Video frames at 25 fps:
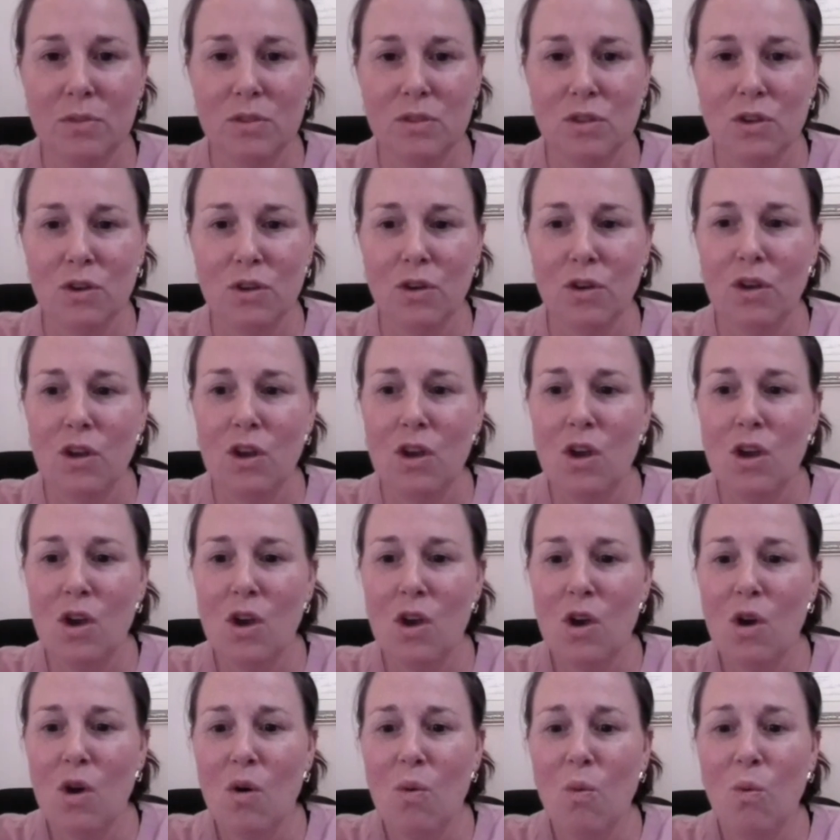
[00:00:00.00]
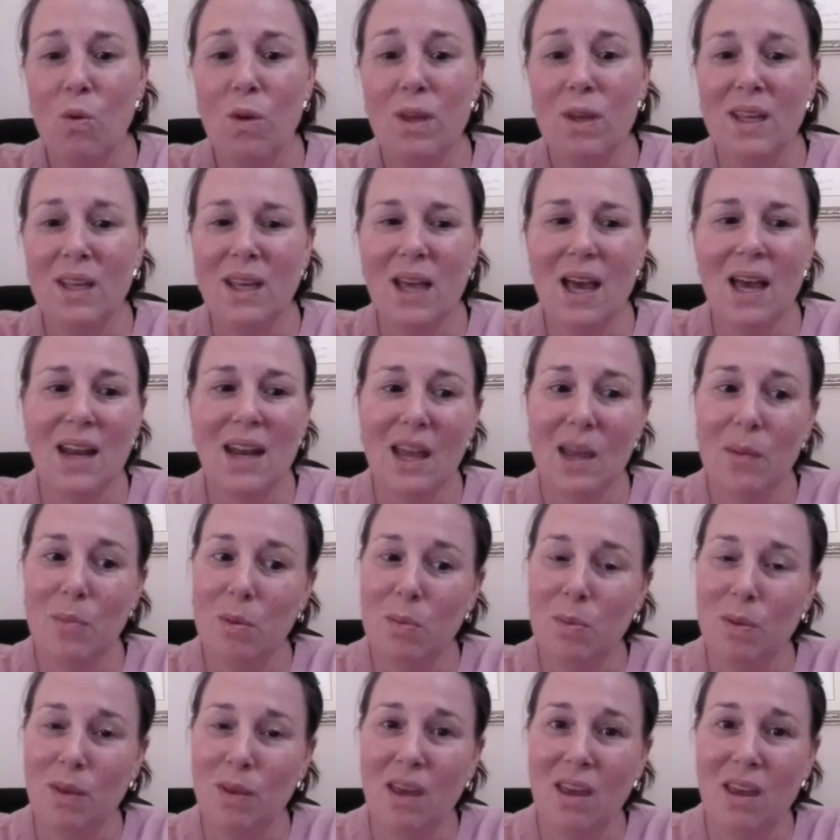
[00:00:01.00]
So we at
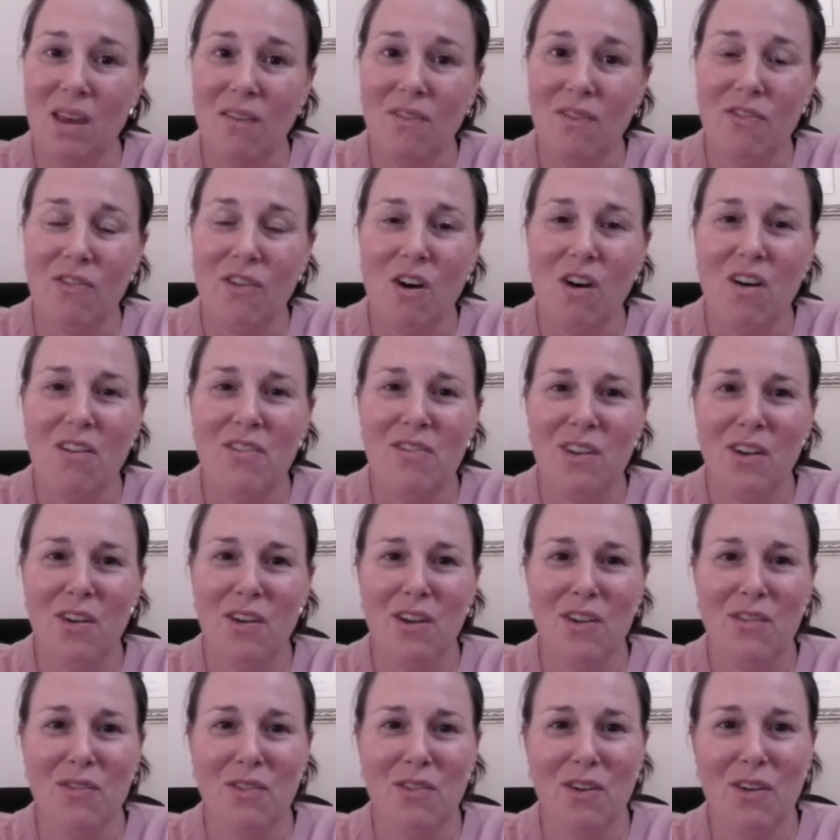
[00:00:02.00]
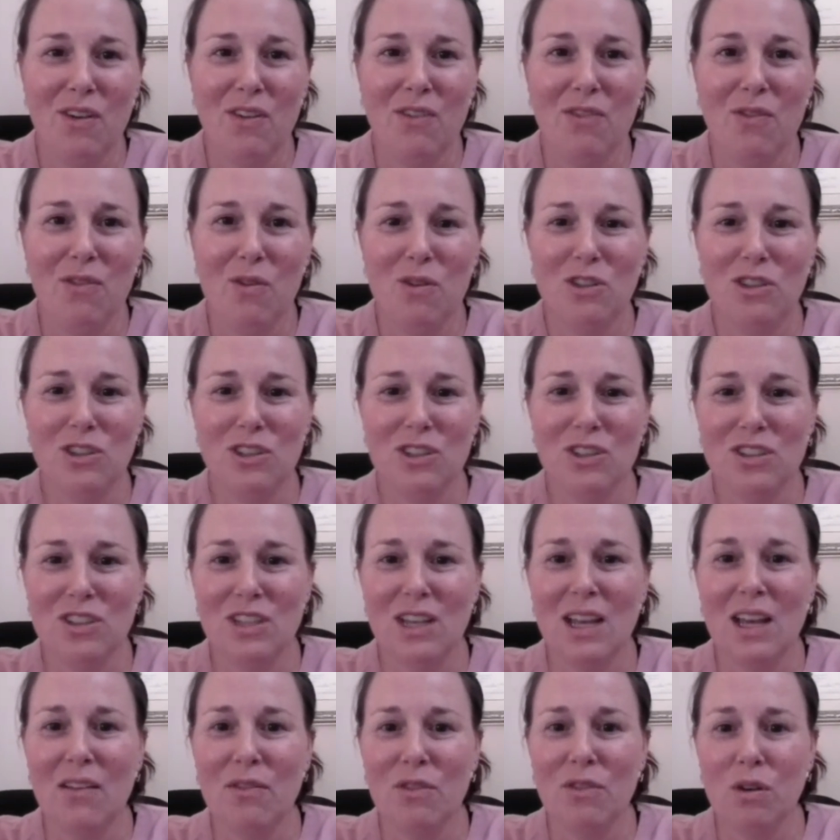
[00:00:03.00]
APPF are very, very fortunate to
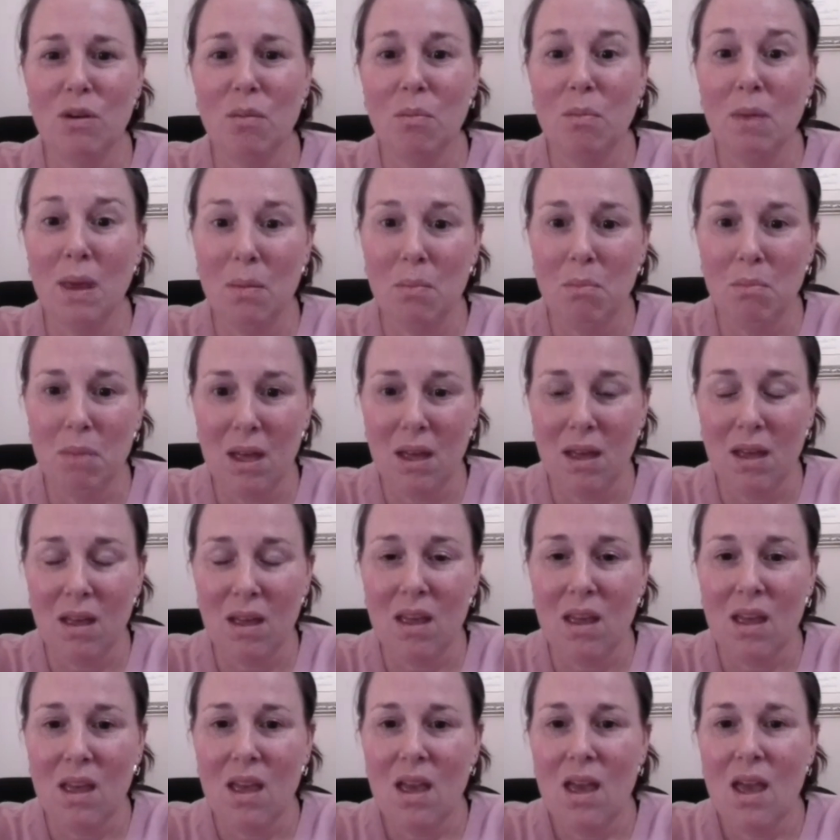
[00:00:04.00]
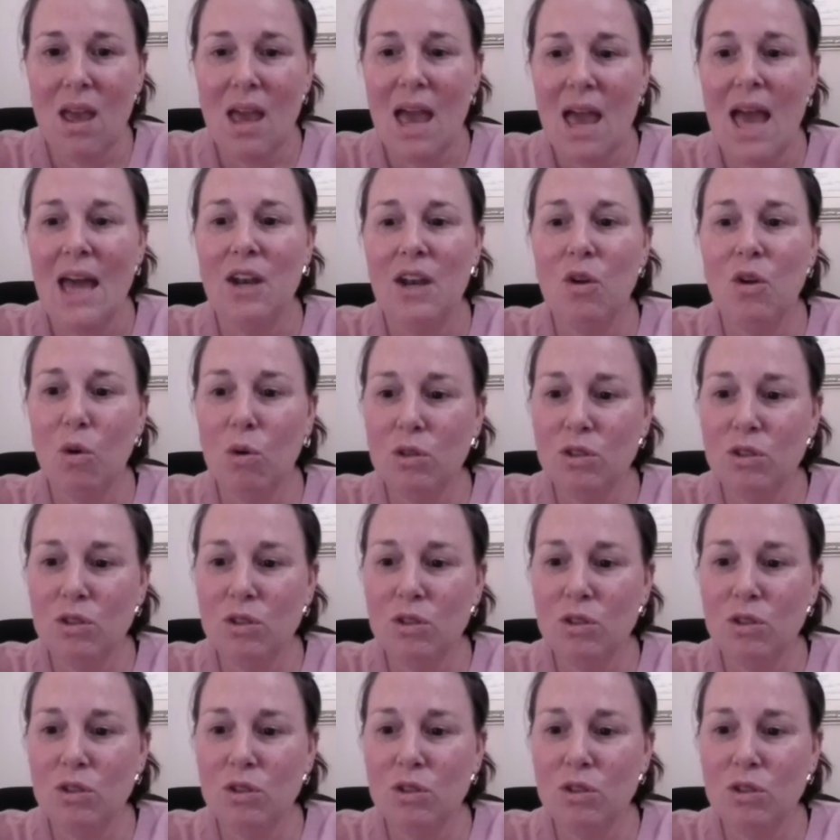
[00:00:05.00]
have you a member. And